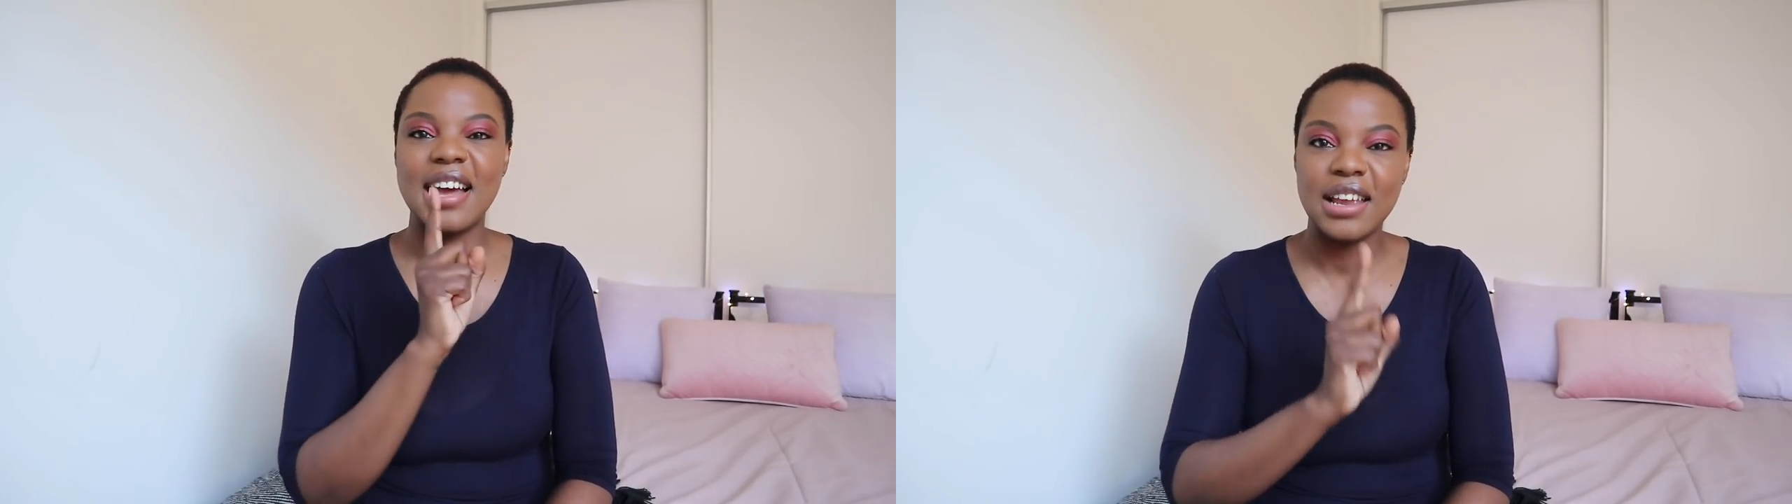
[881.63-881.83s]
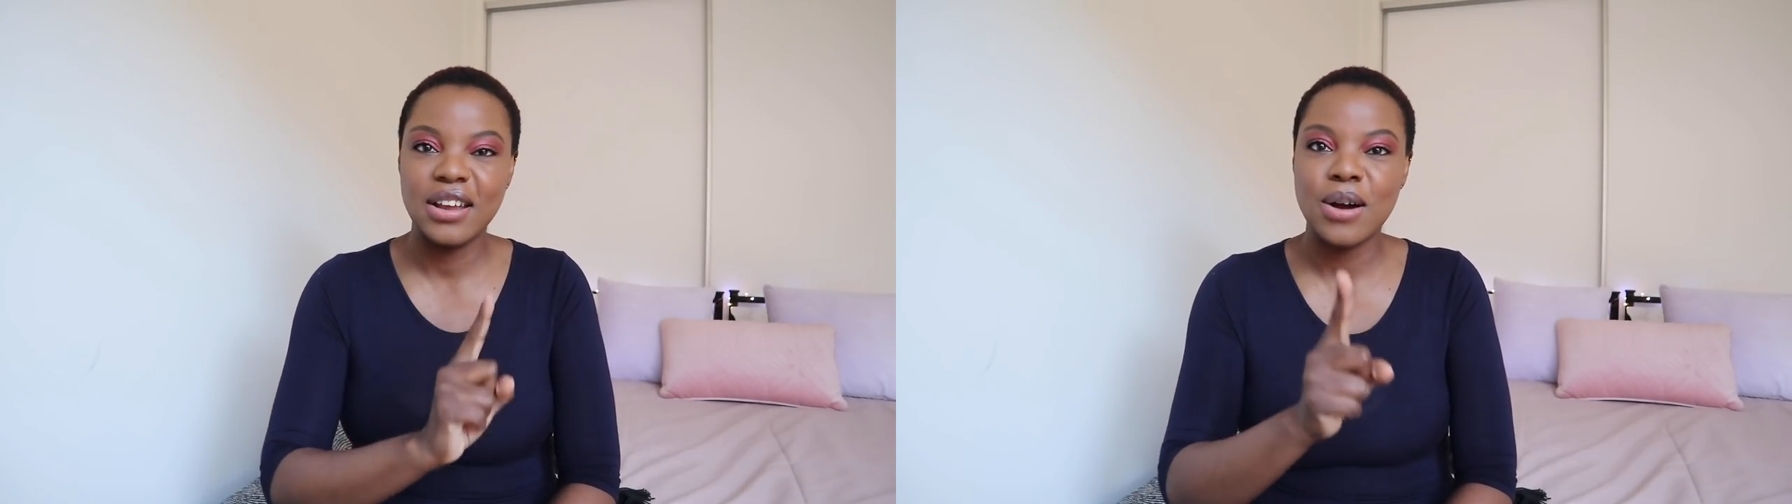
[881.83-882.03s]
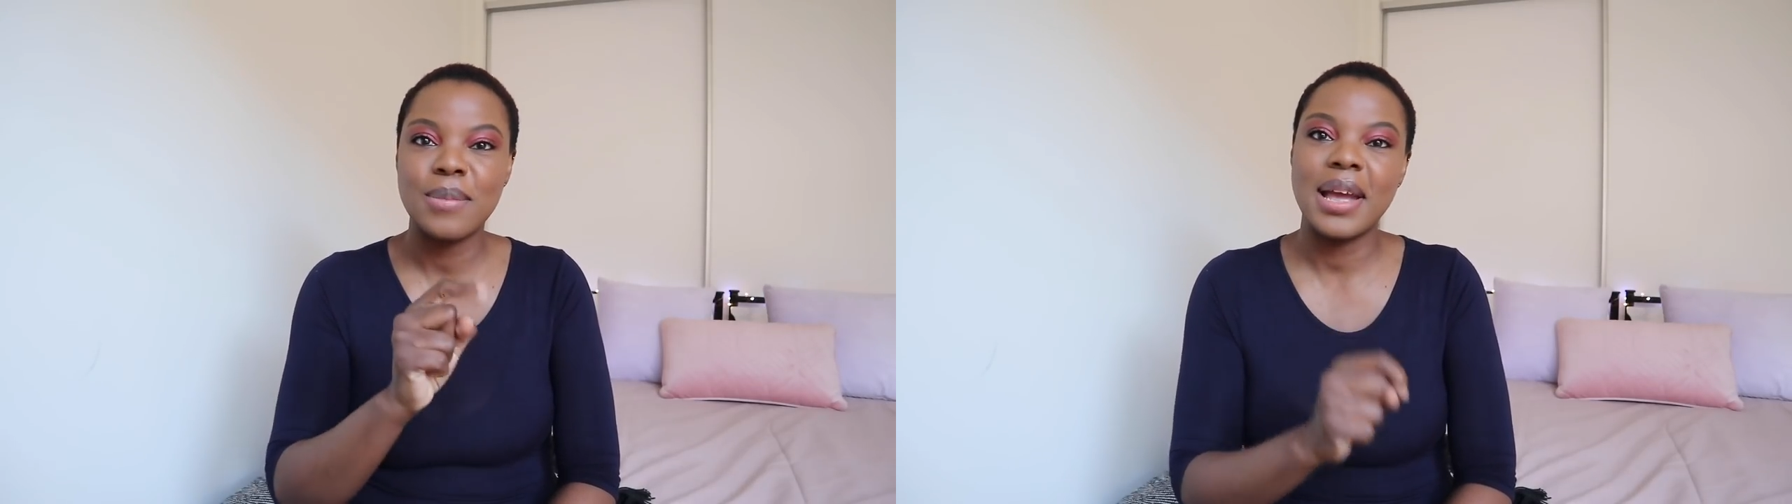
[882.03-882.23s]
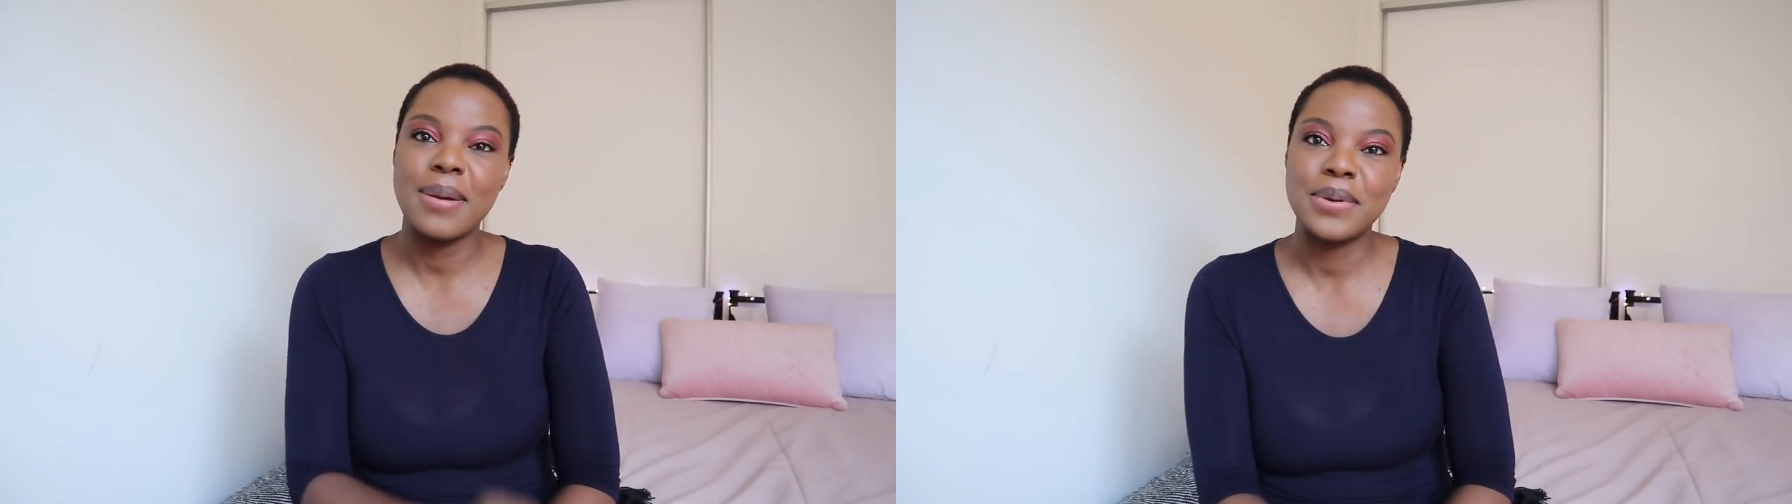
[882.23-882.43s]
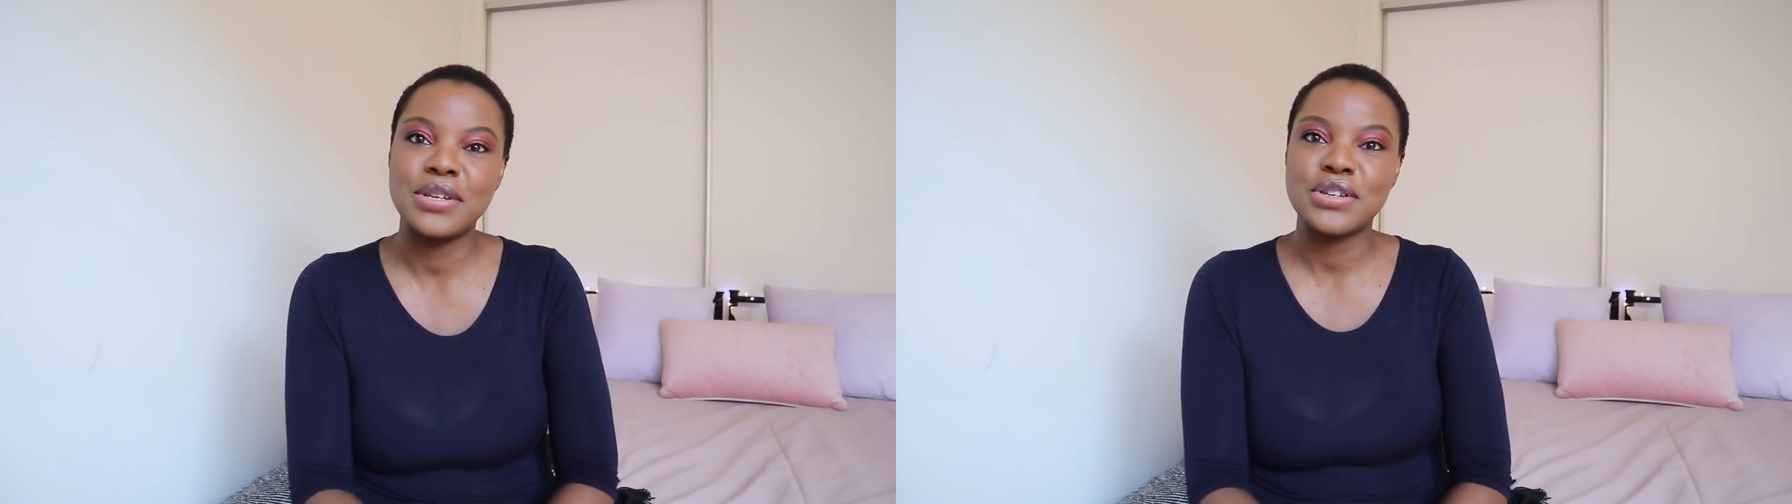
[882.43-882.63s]
I got my
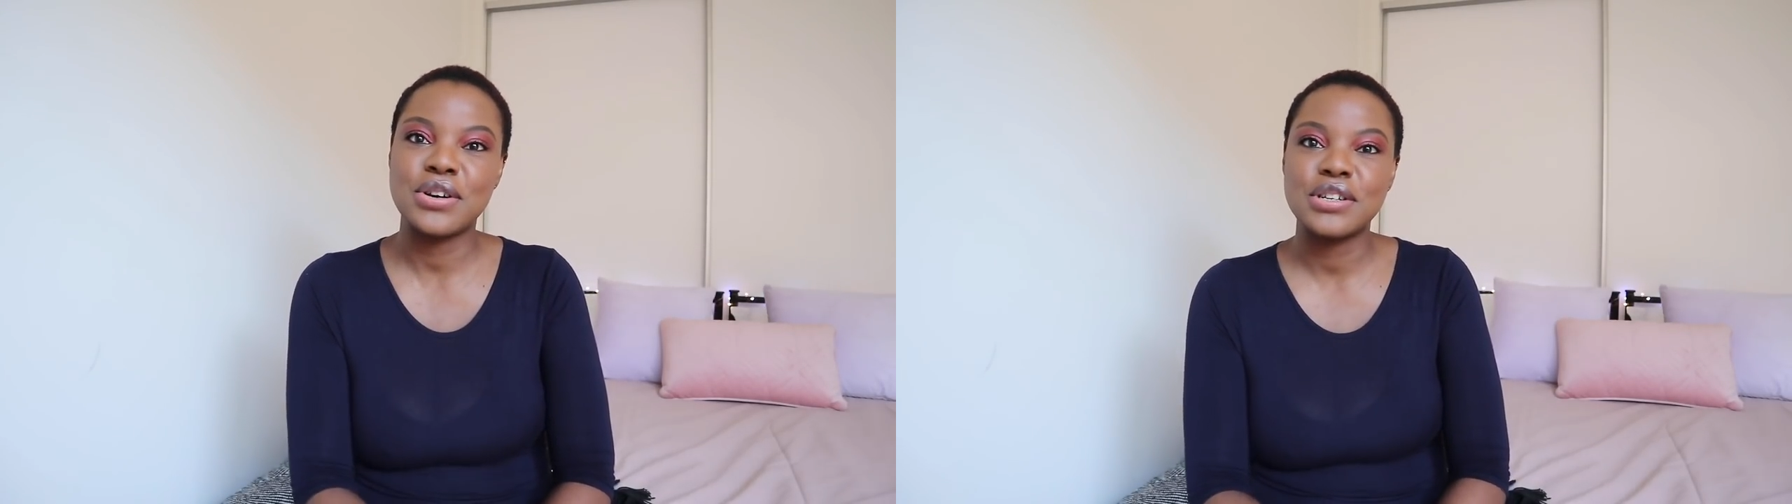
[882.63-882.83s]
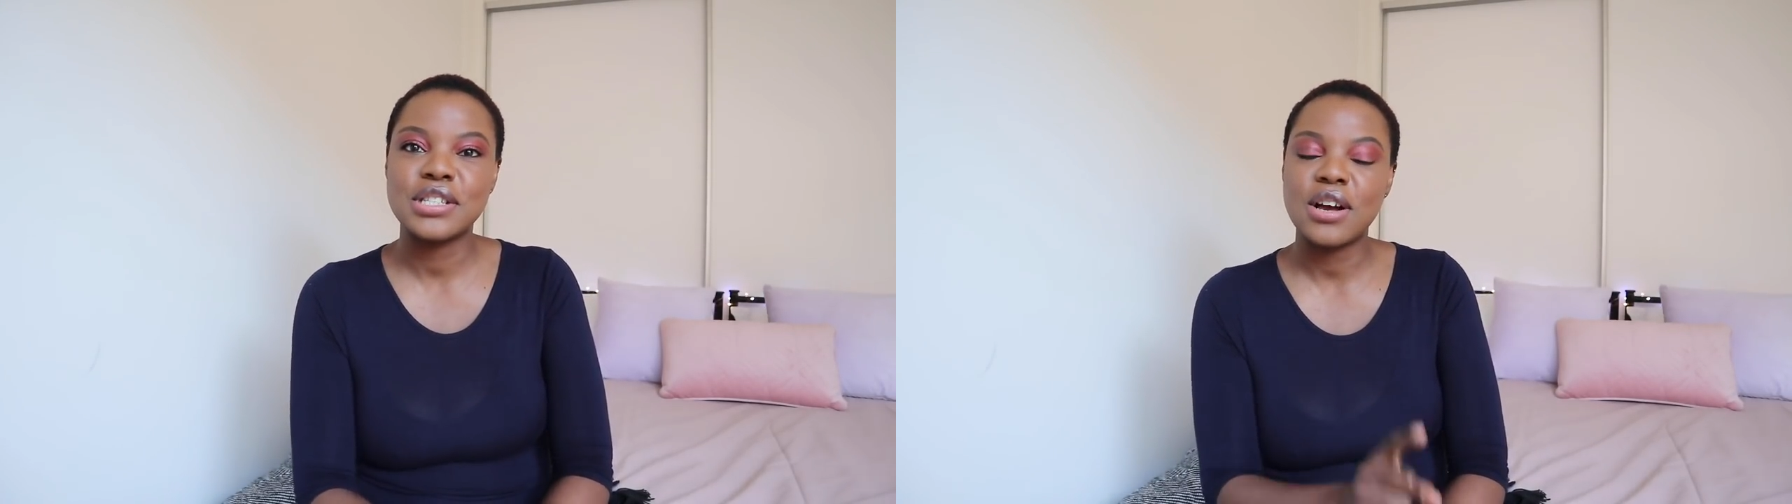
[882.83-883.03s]
epidural.